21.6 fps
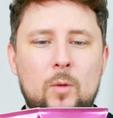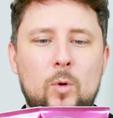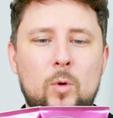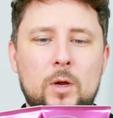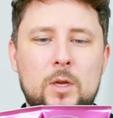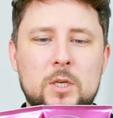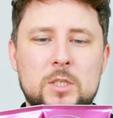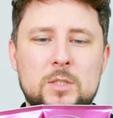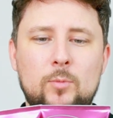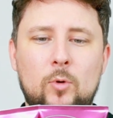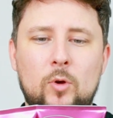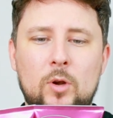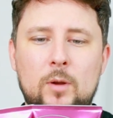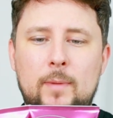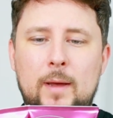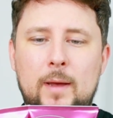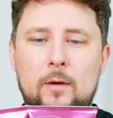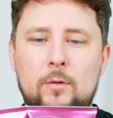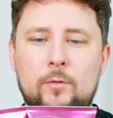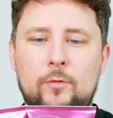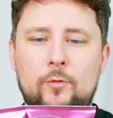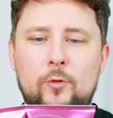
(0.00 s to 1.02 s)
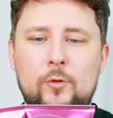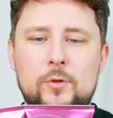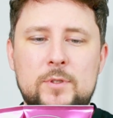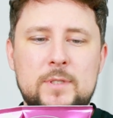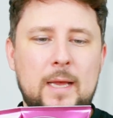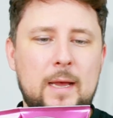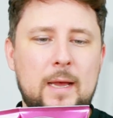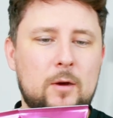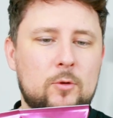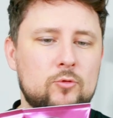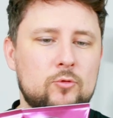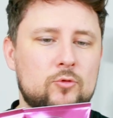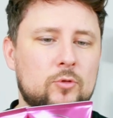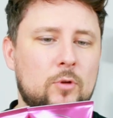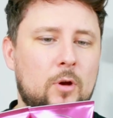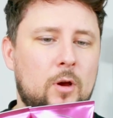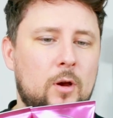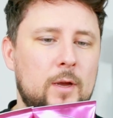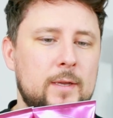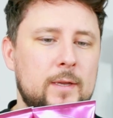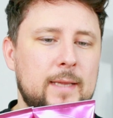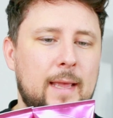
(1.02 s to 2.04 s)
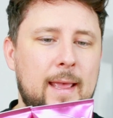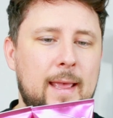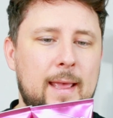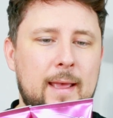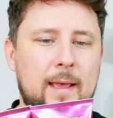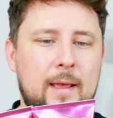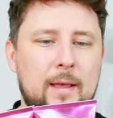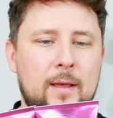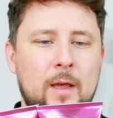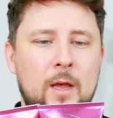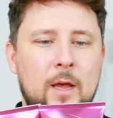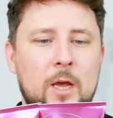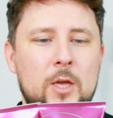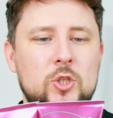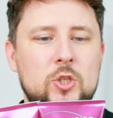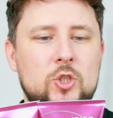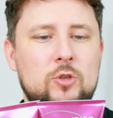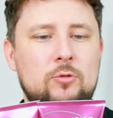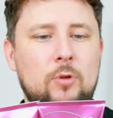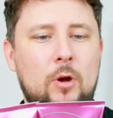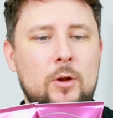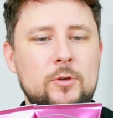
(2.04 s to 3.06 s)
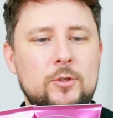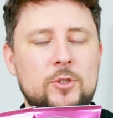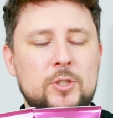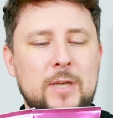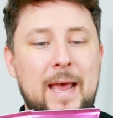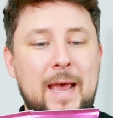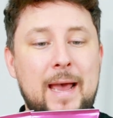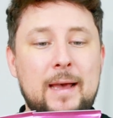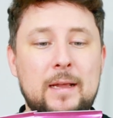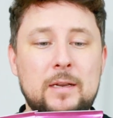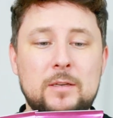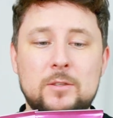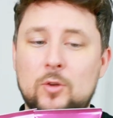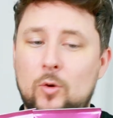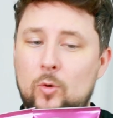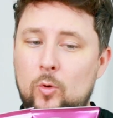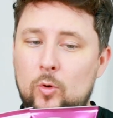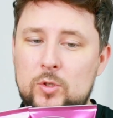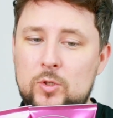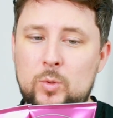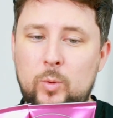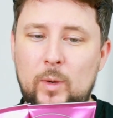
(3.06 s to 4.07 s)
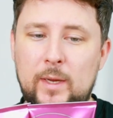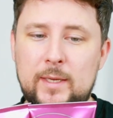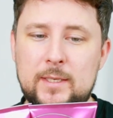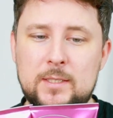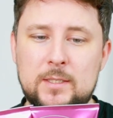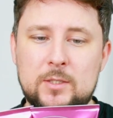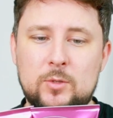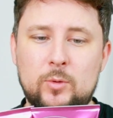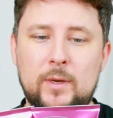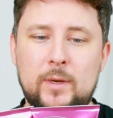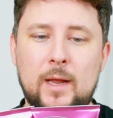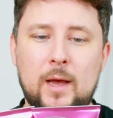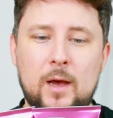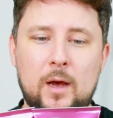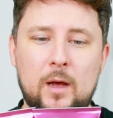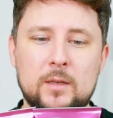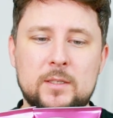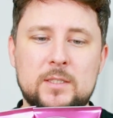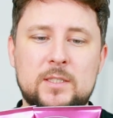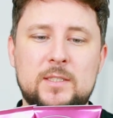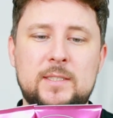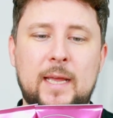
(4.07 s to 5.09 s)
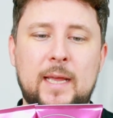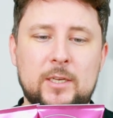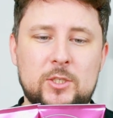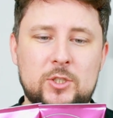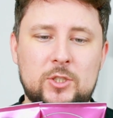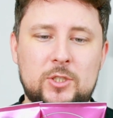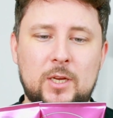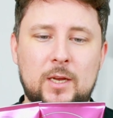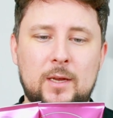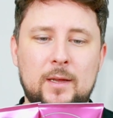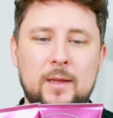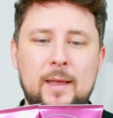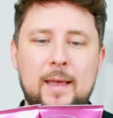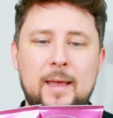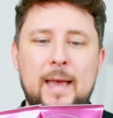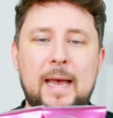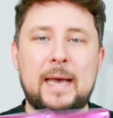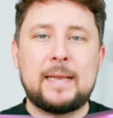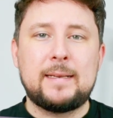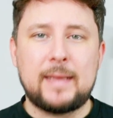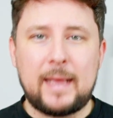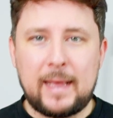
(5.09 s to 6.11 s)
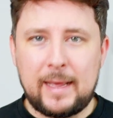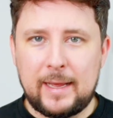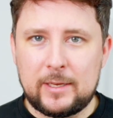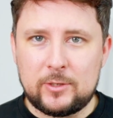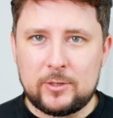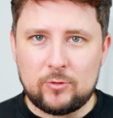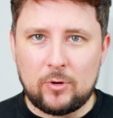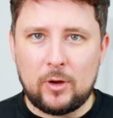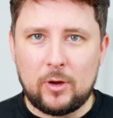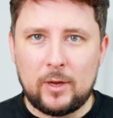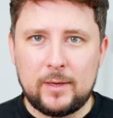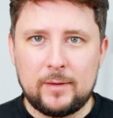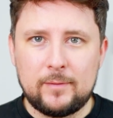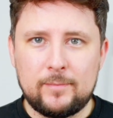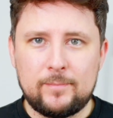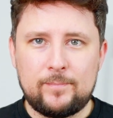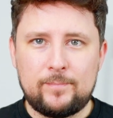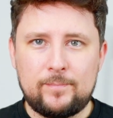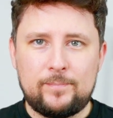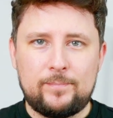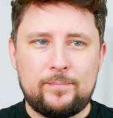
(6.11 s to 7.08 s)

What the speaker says: Work a small amount through towel-dried hair, scrunch and or twist to enhance texture and air dry.